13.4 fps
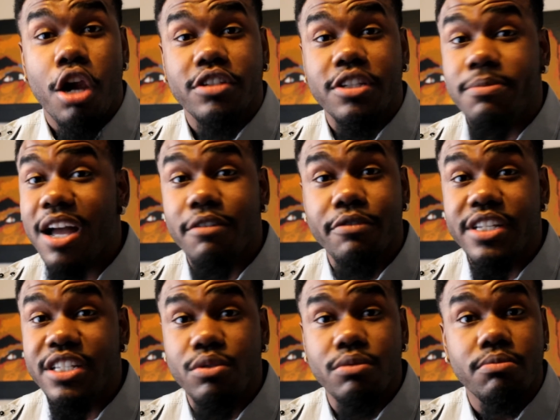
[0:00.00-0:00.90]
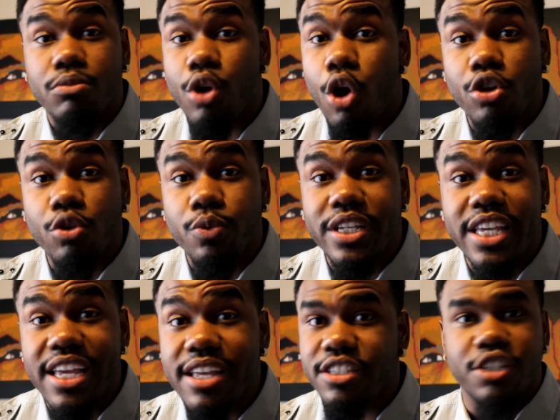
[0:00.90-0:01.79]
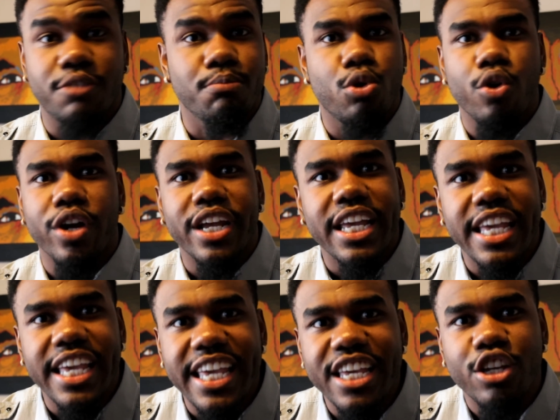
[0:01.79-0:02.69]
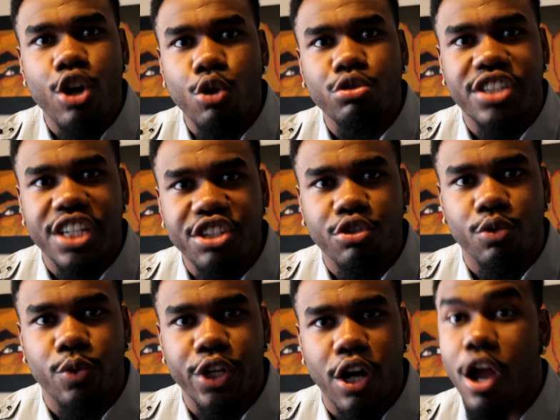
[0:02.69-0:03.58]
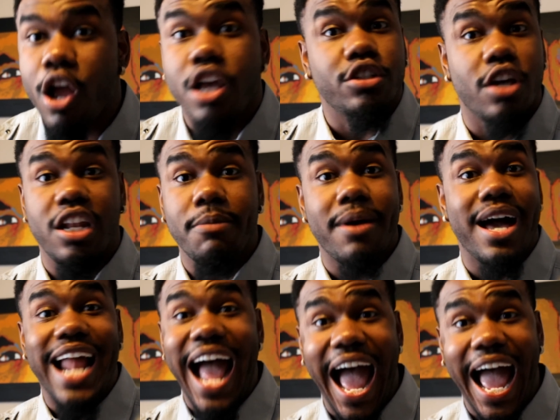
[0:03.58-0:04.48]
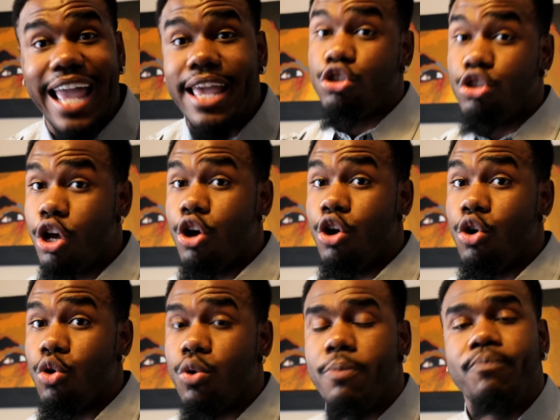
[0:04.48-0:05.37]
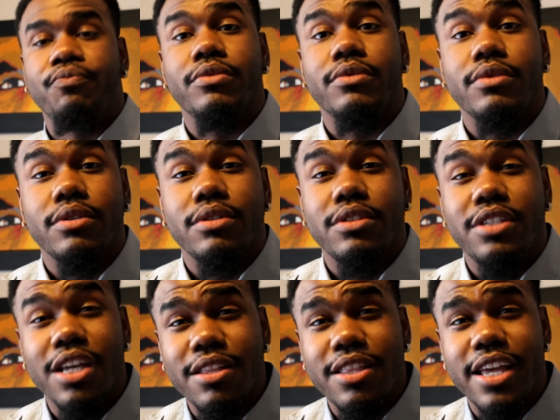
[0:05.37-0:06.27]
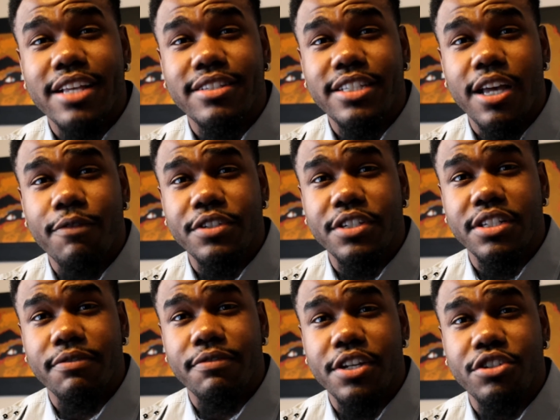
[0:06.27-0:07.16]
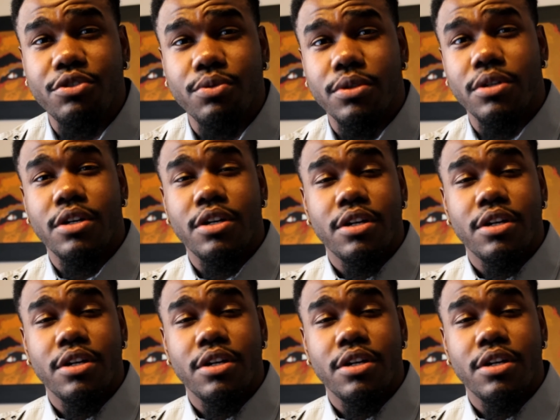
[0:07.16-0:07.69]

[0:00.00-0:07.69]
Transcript: Some odd reason, older we get, just more egocentric we are. It's all about I. So, tell that selfish individual,